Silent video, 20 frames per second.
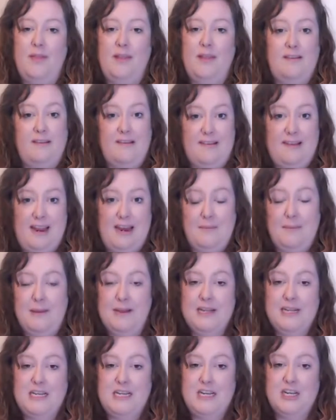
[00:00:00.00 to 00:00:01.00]
the
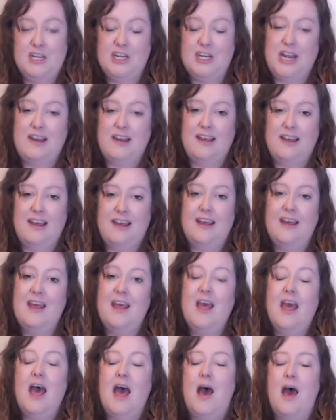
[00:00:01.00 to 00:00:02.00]
sustainability agenda
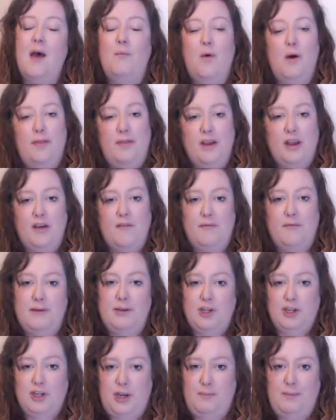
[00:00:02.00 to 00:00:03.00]
and what the
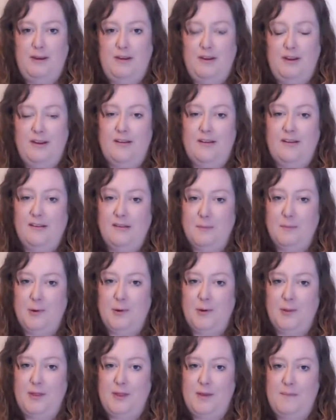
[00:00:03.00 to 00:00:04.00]
government should be doing to
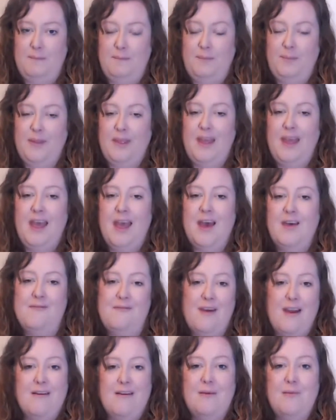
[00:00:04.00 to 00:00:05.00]
support them. A
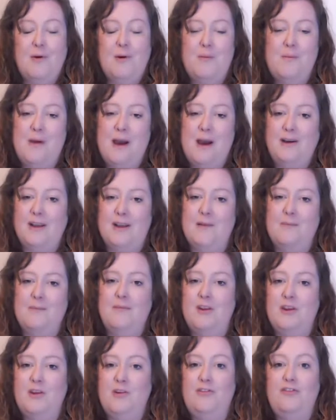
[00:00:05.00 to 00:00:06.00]
very warm welcome
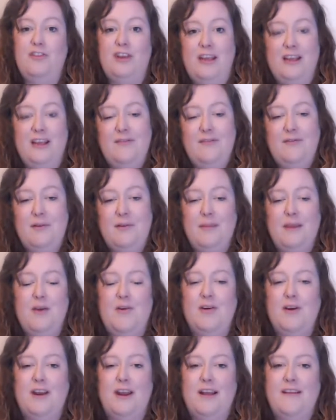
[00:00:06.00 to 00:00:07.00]
to Jill from the
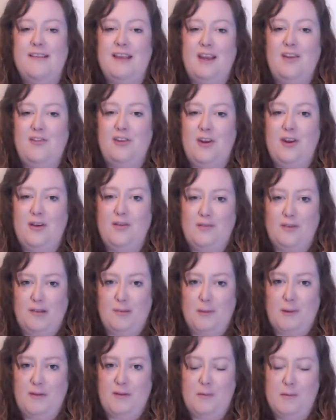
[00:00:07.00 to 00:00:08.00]
Organisation of
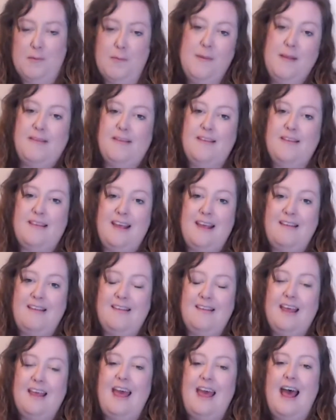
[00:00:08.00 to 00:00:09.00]
Responsible Businesses
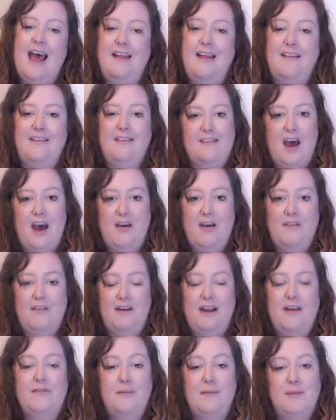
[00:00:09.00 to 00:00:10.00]
and
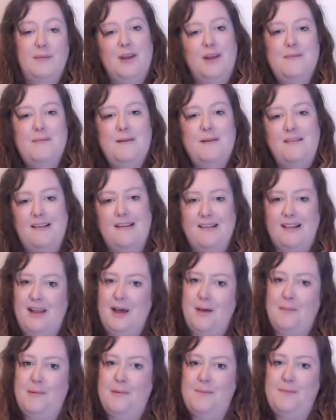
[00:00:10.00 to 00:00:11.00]
Sarah from the Good Business Club.